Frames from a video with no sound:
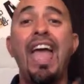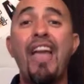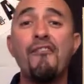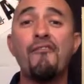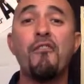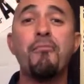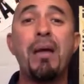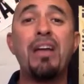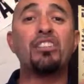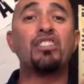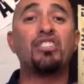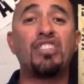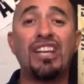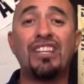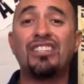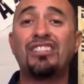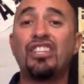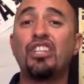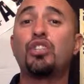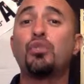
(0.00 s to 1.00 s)
Information
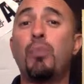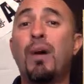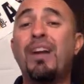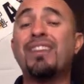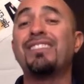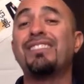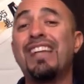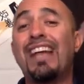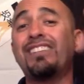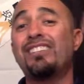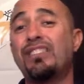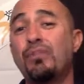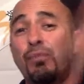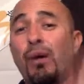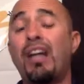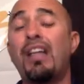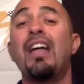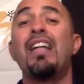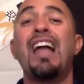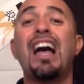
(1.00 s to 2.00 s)
changes the situation. That's
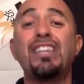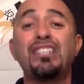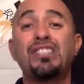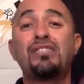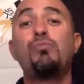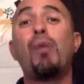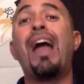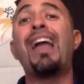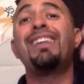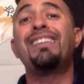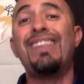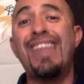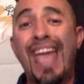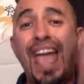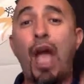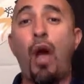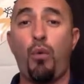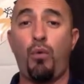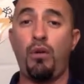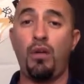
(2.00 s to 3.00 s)
what that's right
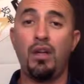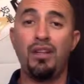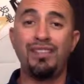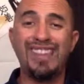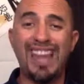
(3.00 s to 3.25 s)
now.